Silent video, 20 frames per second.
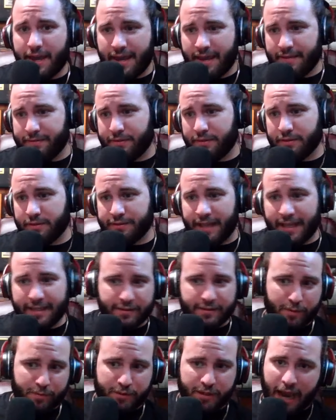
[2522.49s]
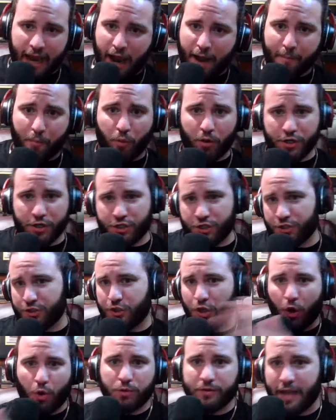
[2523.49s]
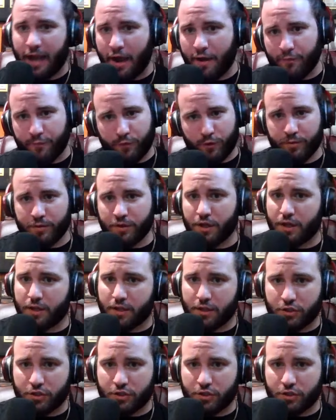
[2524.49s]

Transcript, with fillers: and let the Cowboys just go down for